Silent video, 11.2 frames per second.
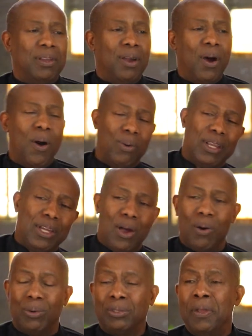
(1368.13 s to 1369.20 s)
the Holy
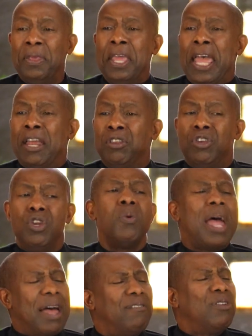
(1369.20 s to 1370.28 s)
Ghost, and
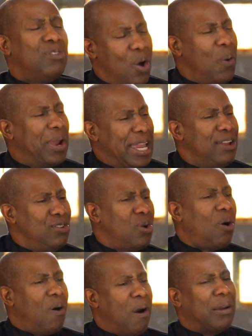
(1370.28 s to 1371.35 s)
you have a knowing in
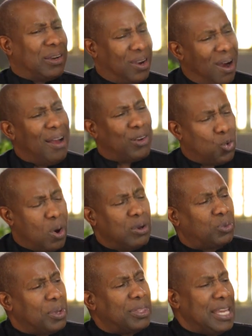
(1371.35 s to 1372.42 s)
your heart God
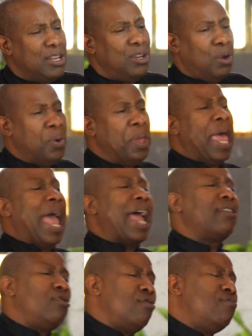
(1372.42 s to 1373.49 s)
dwells within you,
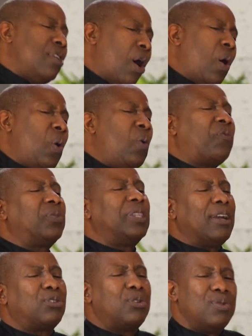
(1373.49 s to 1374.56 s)
and you know
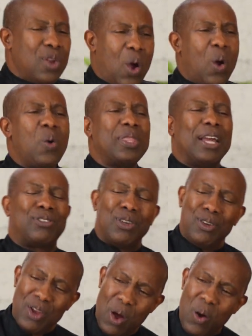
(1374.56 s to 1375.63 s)
that you know
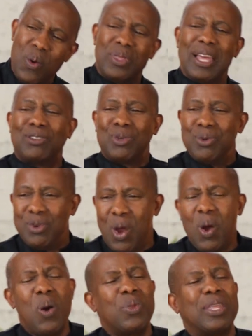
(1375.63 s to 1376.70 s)
that you know that you
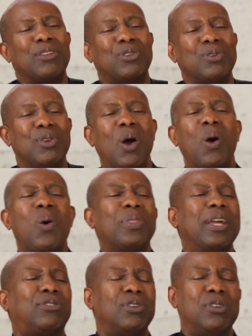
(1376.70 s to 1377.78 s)
know that you know
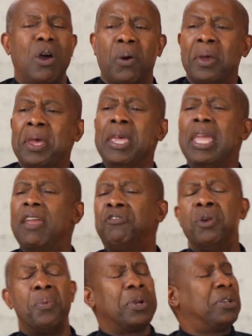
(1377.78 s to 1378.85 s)
that you know. If
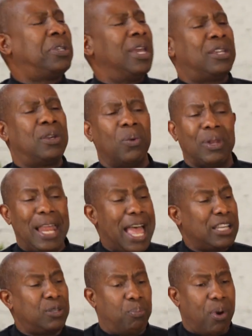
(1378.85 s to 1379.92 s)
you were to take your
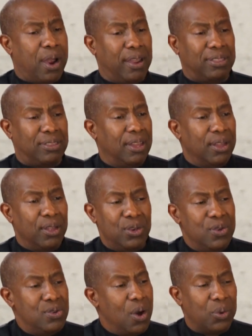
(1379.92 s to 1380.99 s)
last breath,
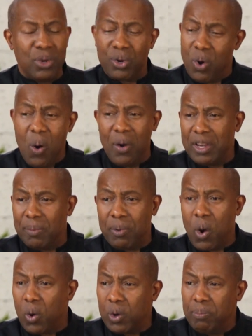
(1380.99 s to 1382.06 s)
you know you're going to
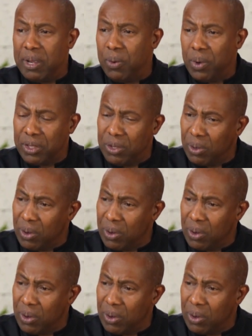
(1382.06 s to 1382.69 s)
go to be with your